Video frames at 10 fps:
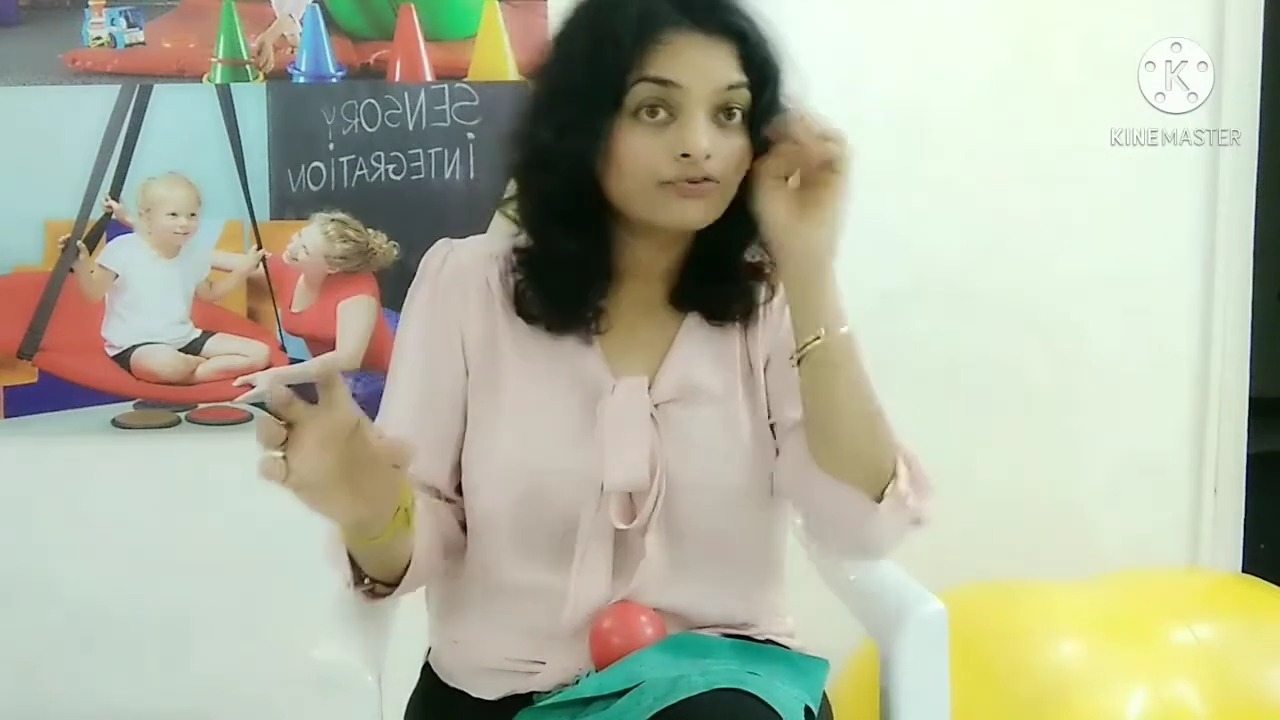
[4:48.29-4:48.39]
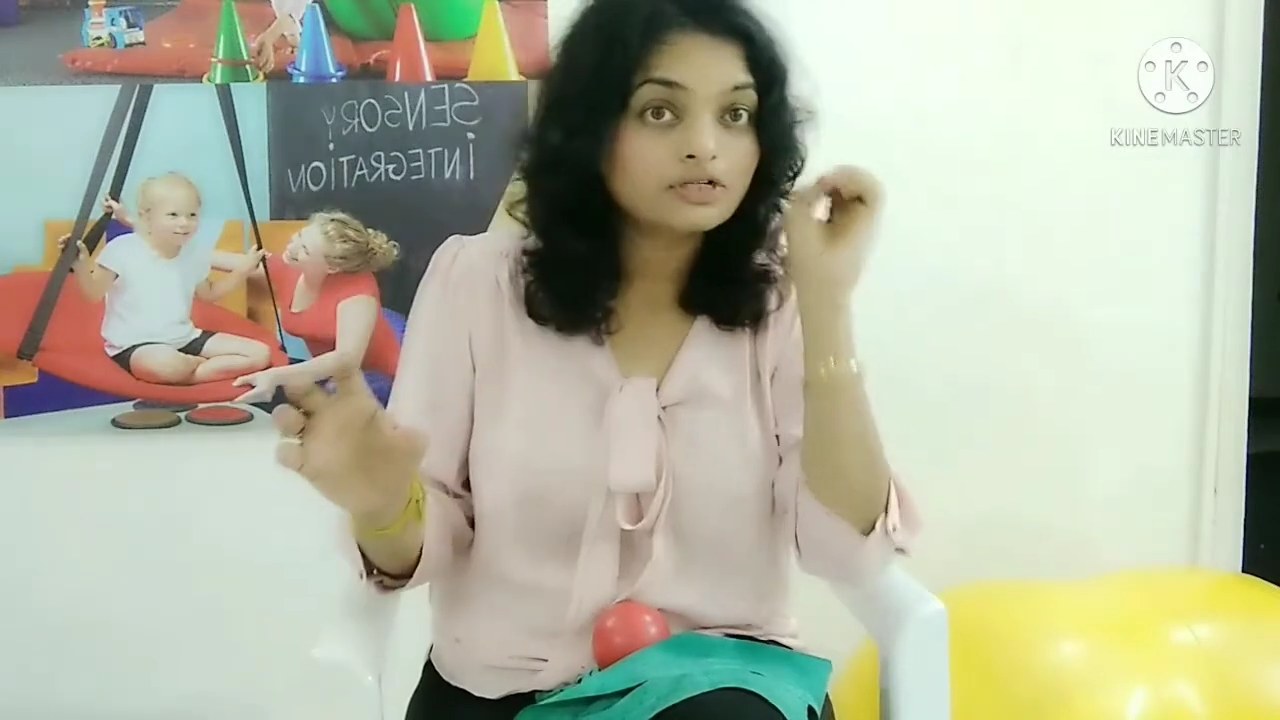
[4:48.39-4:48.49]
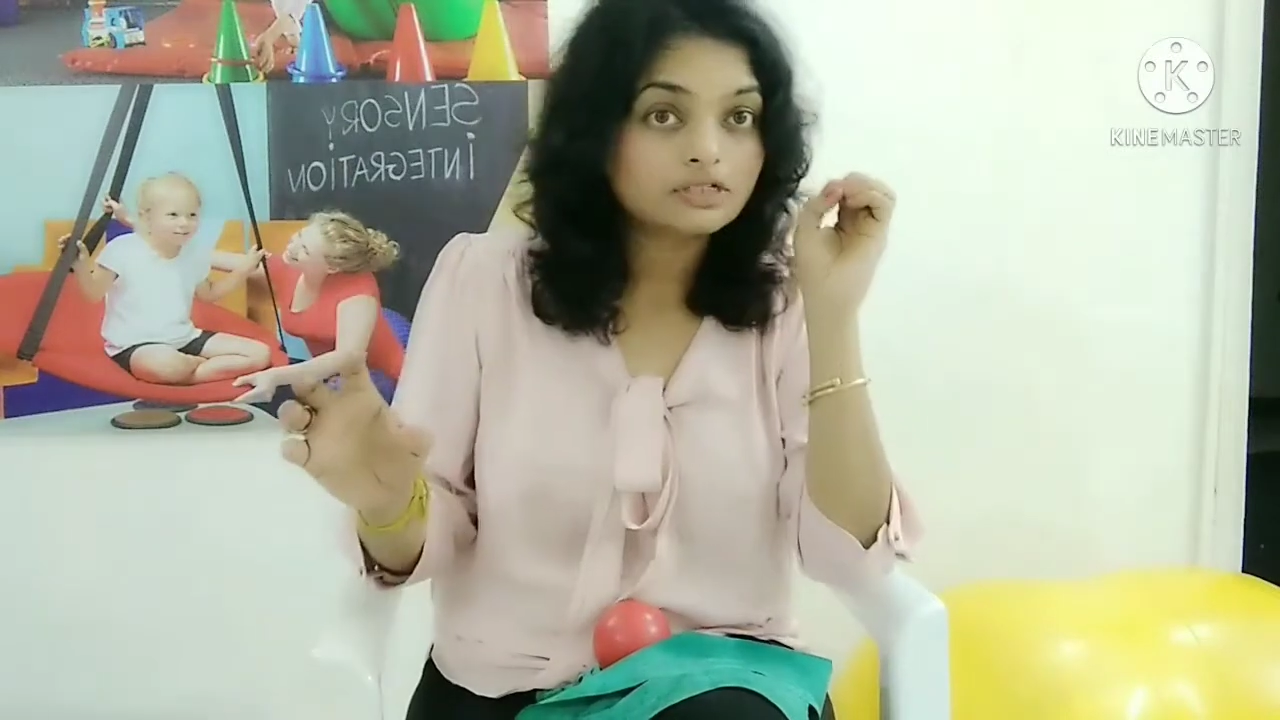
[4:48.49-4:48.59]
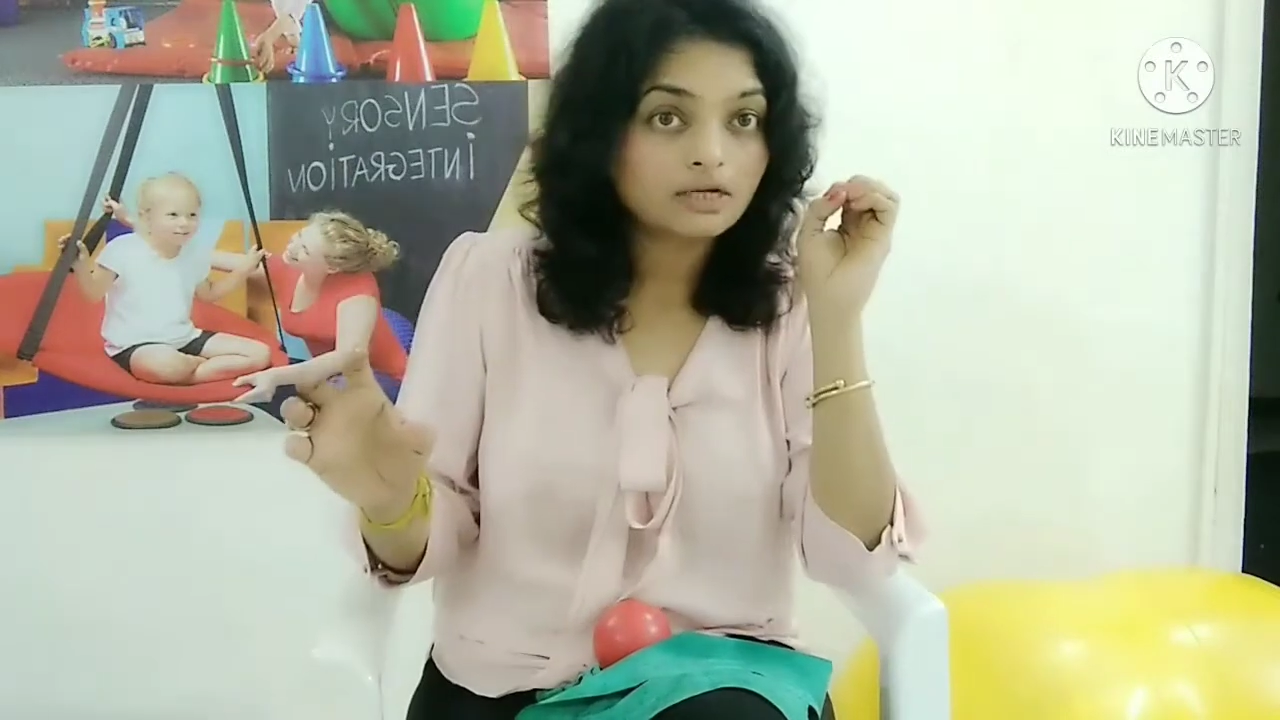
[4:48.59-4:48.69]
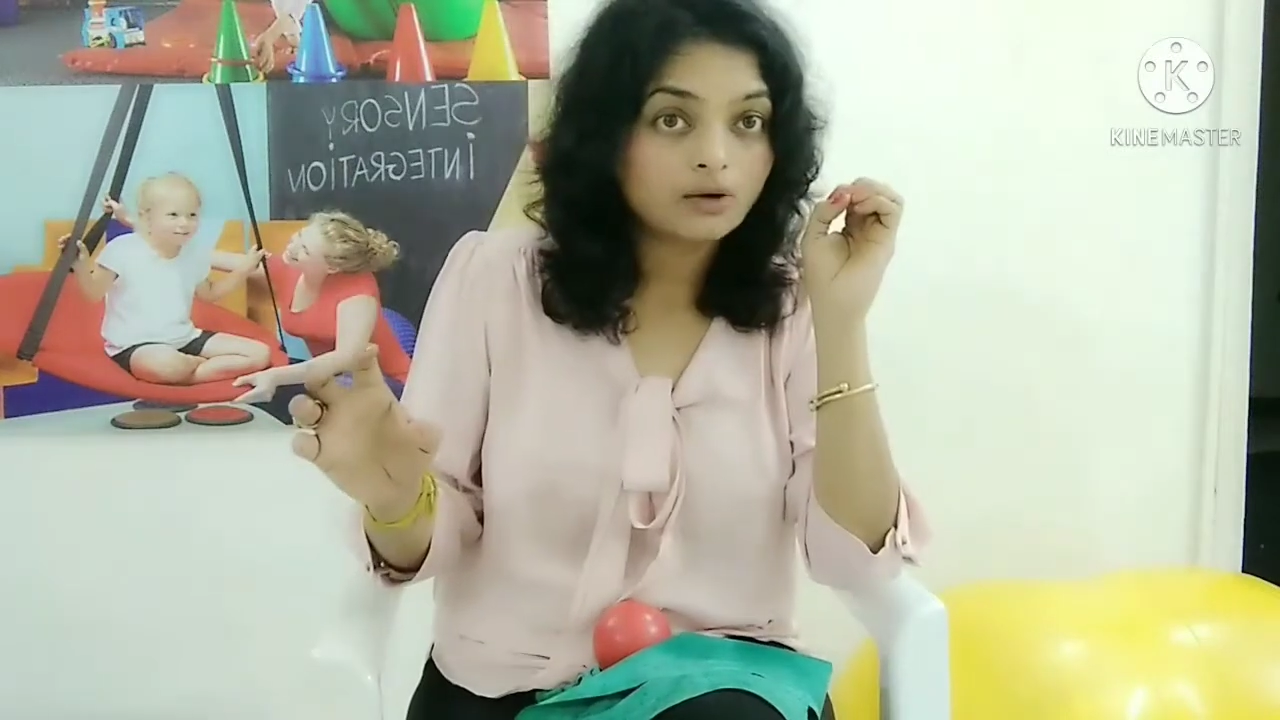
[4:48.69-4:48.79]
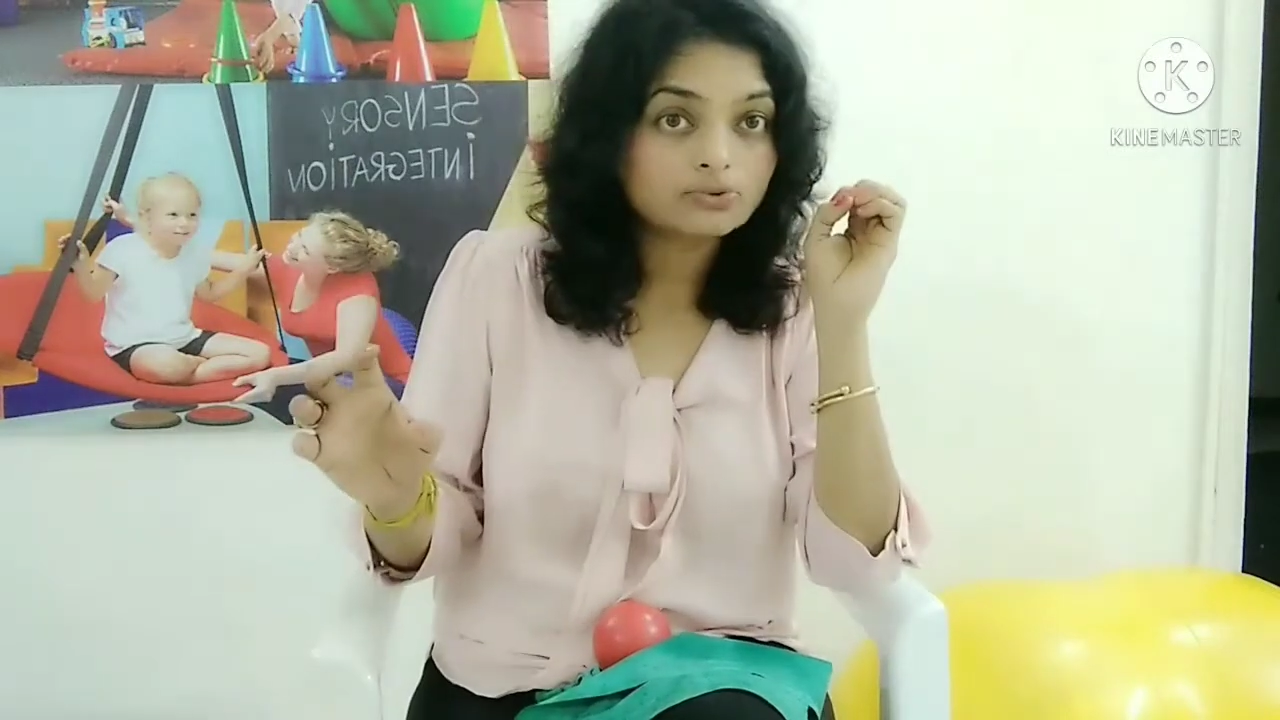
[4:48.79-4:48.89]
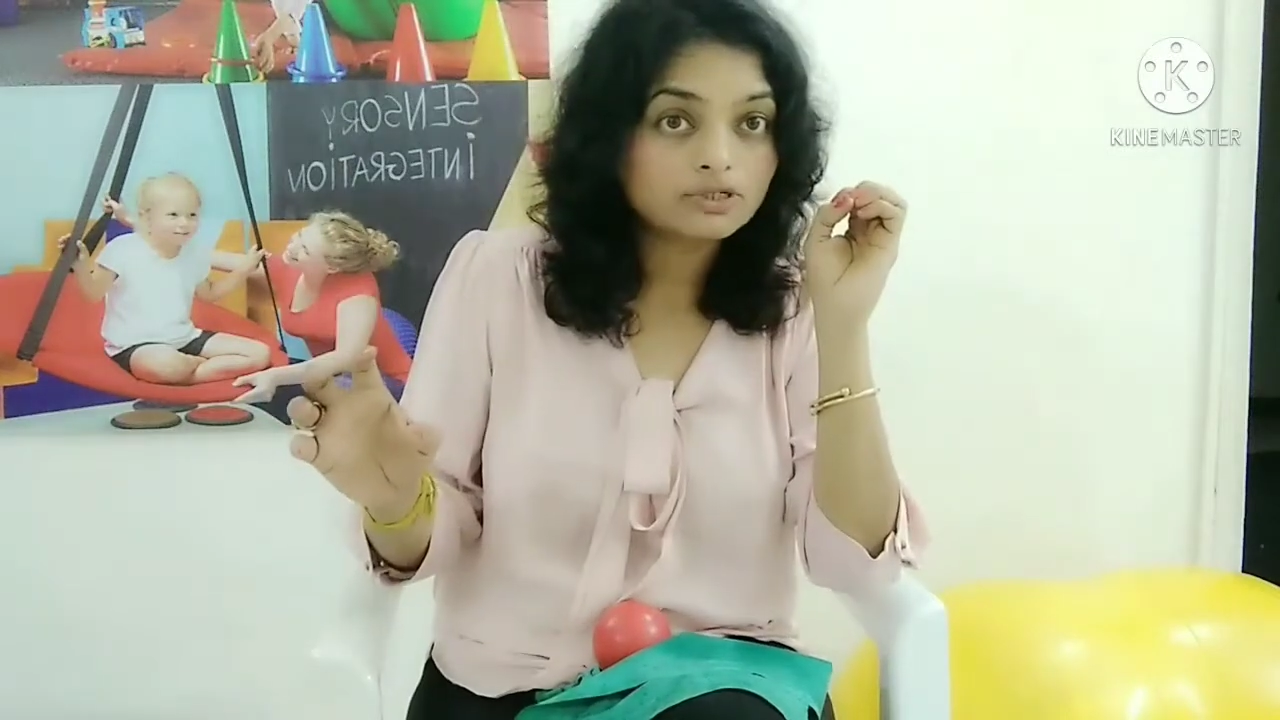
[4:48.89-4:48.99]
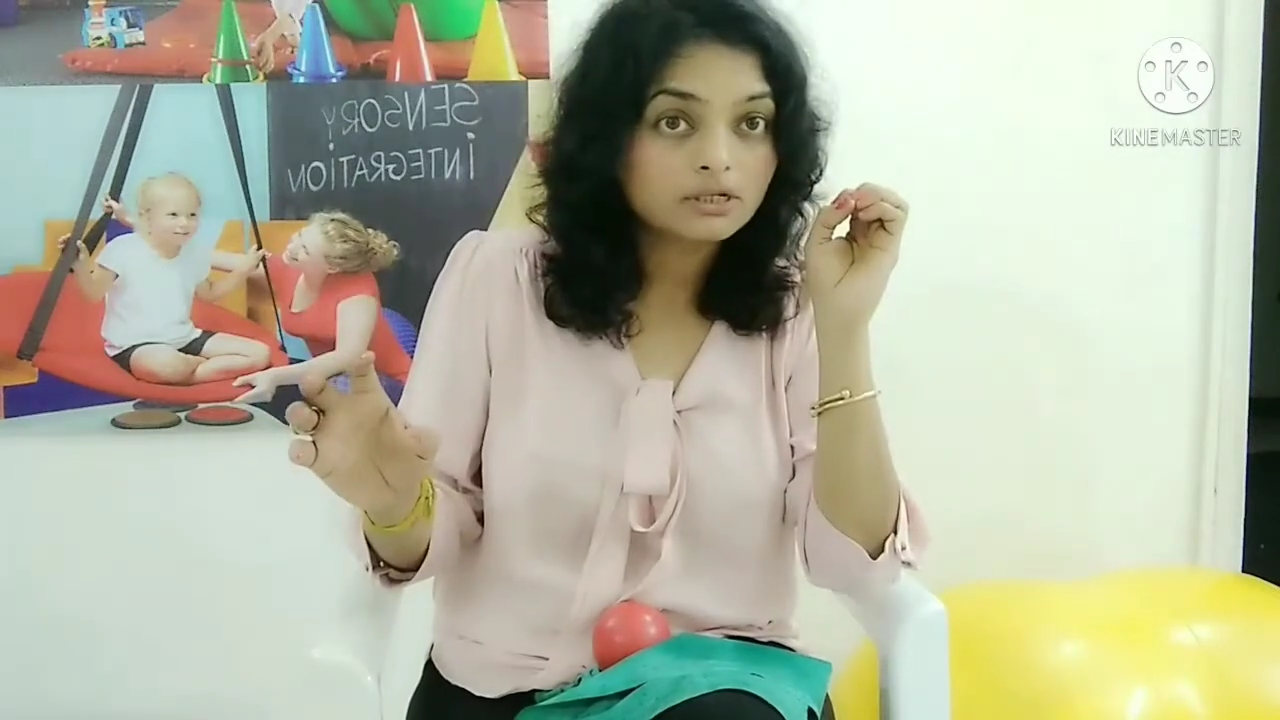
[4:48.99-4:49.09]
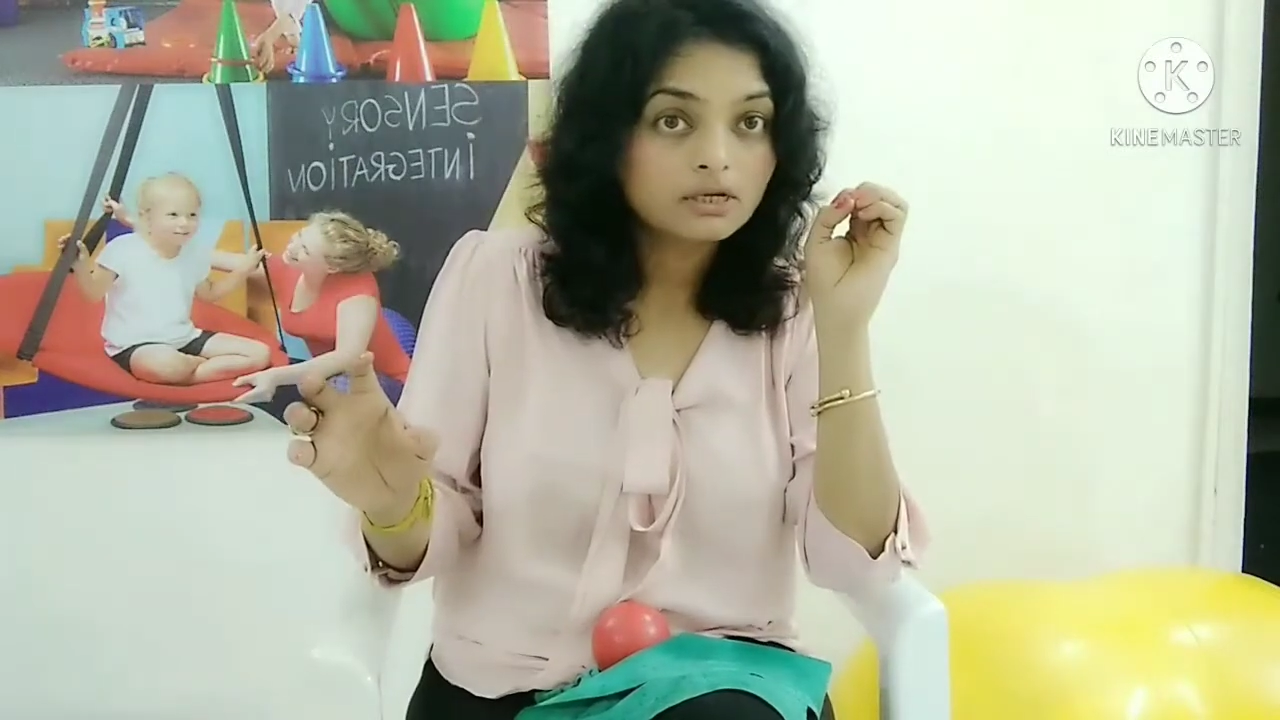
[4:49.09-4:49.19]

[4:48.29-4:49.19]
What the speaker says: filter out